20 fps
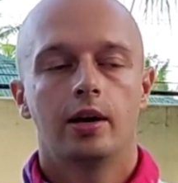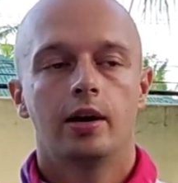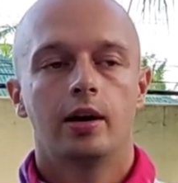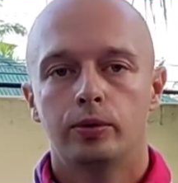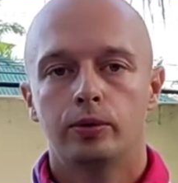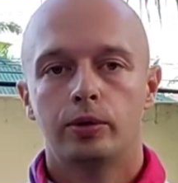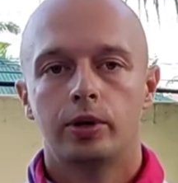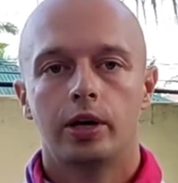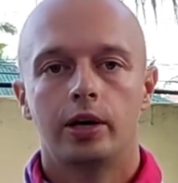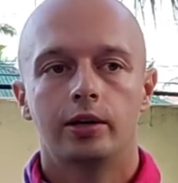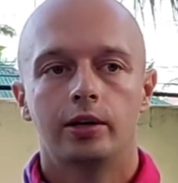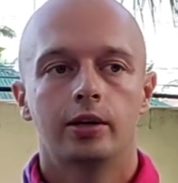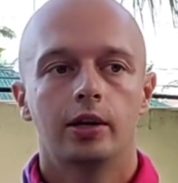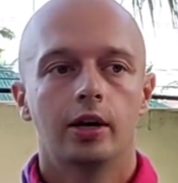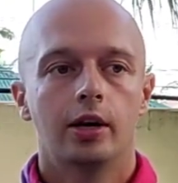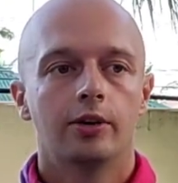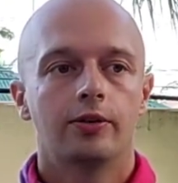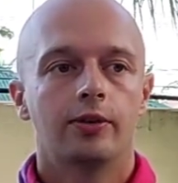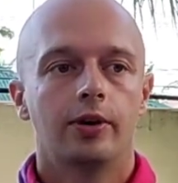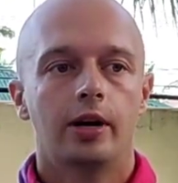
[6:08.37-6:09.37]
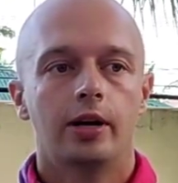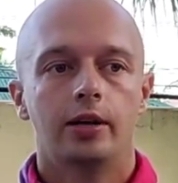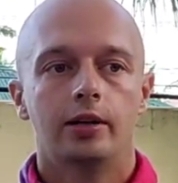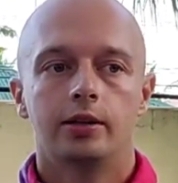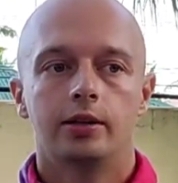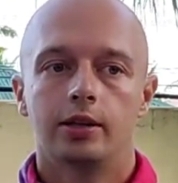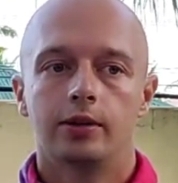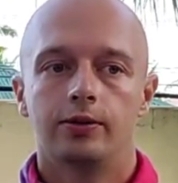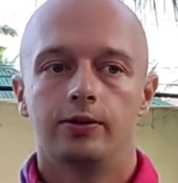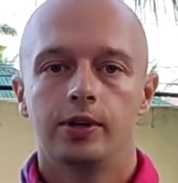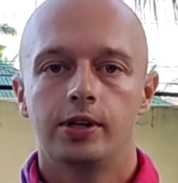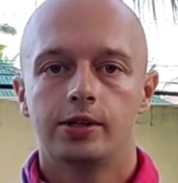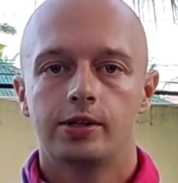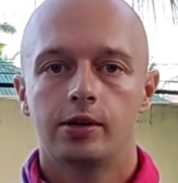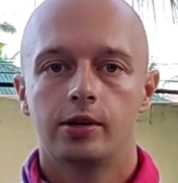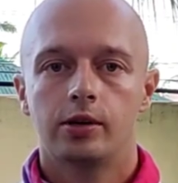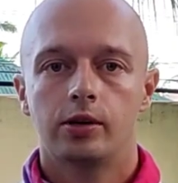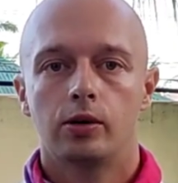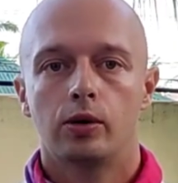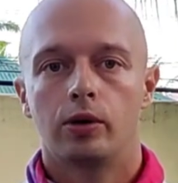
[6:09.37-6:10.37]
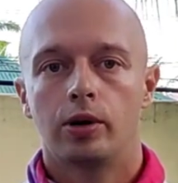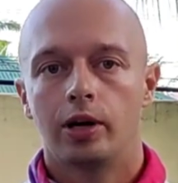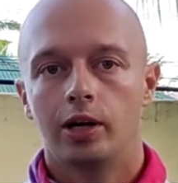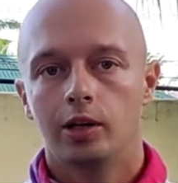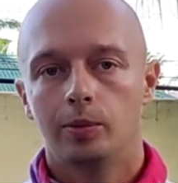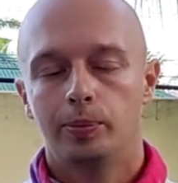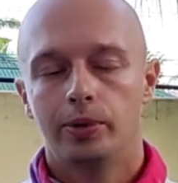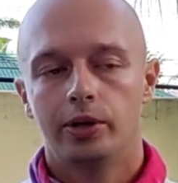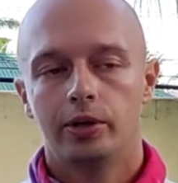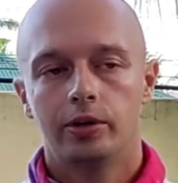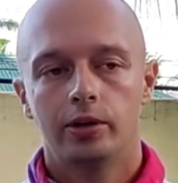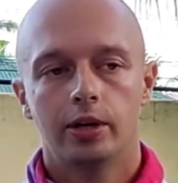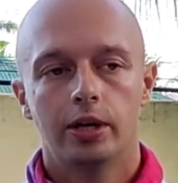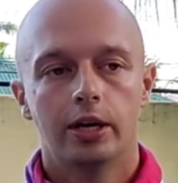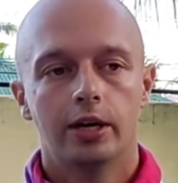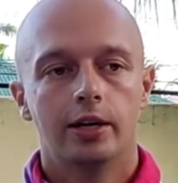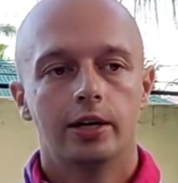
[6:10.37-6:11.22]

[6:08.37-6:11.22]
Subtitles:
You can find a fixer or helper.